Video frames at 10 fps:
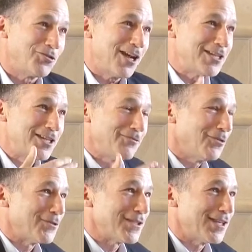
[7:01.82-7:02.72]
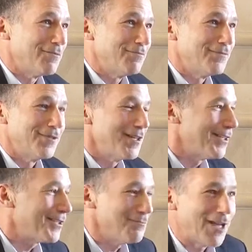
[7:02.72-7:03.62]
trying to influence them,
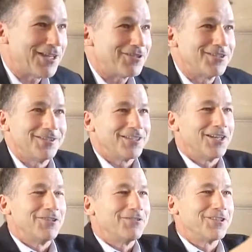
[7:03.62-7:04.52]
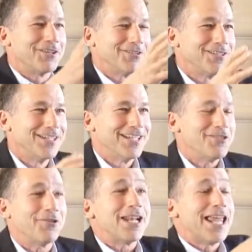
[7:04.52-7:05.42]
let's imagine you know, they're,
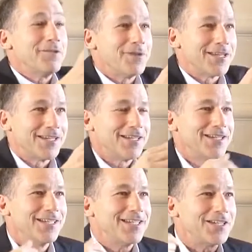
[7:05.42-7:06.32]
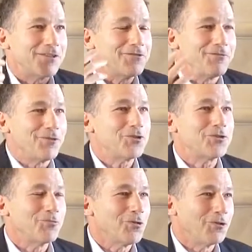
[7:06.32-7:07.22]
they're an enemy. You know, the
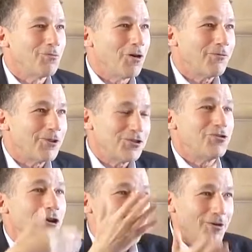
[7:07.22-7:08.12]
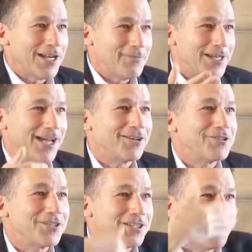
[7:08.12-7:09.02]
first rule in warfare is know your enemy. How are
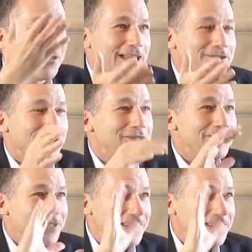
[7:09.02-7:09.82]
you going to know that? So even